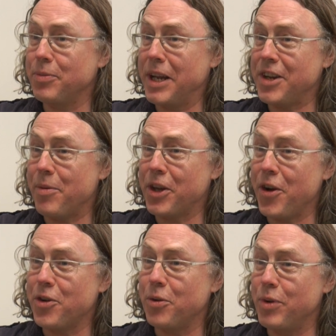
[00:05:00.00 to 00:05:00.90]
and we ended up with a
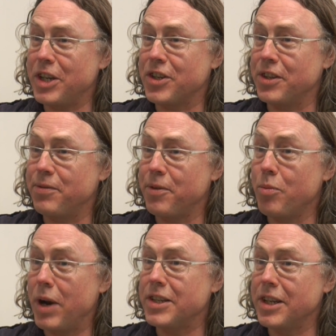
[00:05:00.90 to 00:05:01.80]
guy called Richard
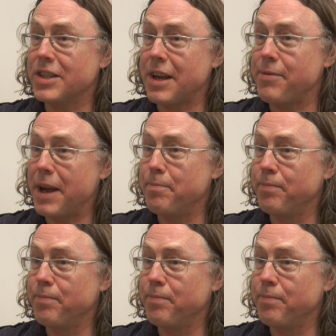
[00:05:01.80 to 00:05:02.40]
from Resonance FM.